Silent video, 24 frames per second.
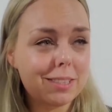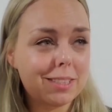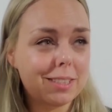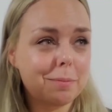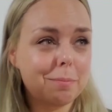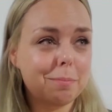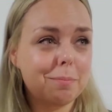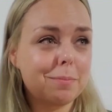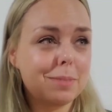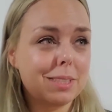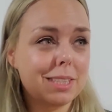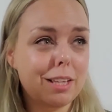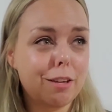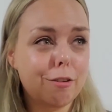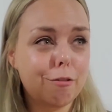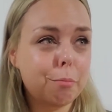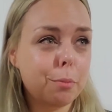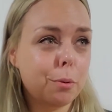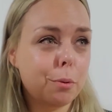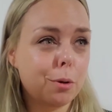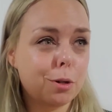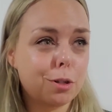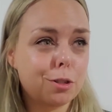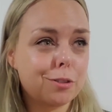some
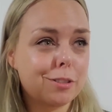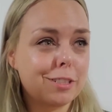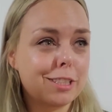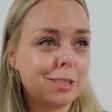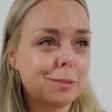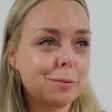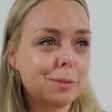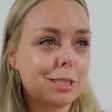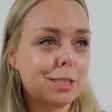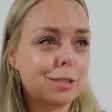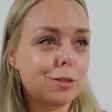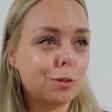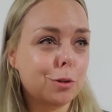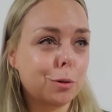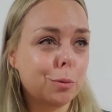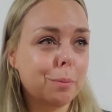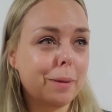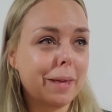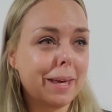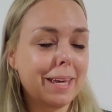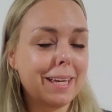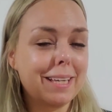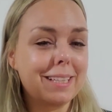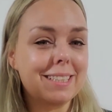self-portraits with strobe
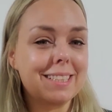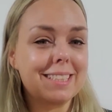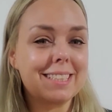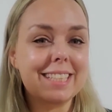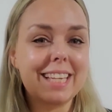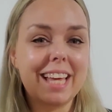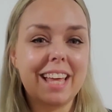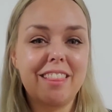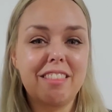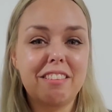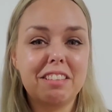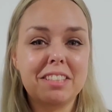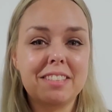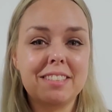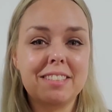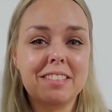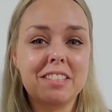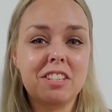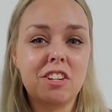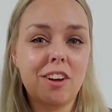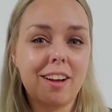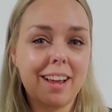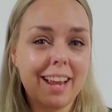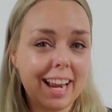lights, and this
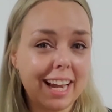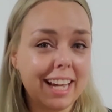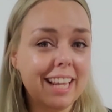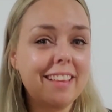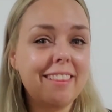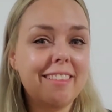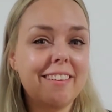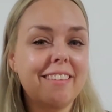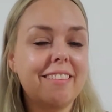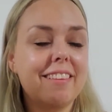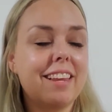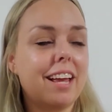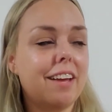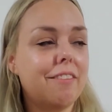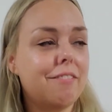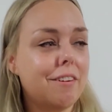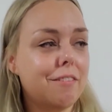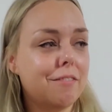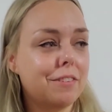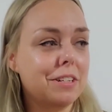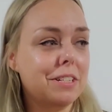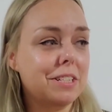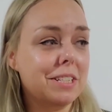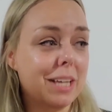is not anything that I've
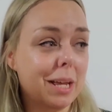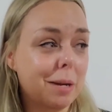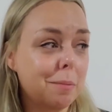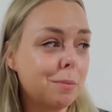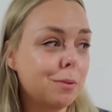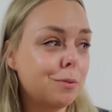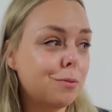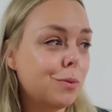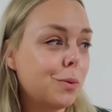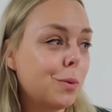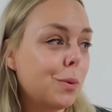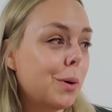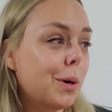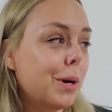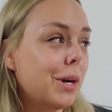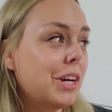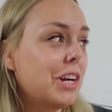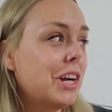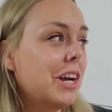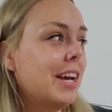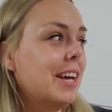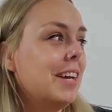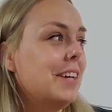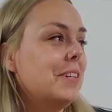ever done before.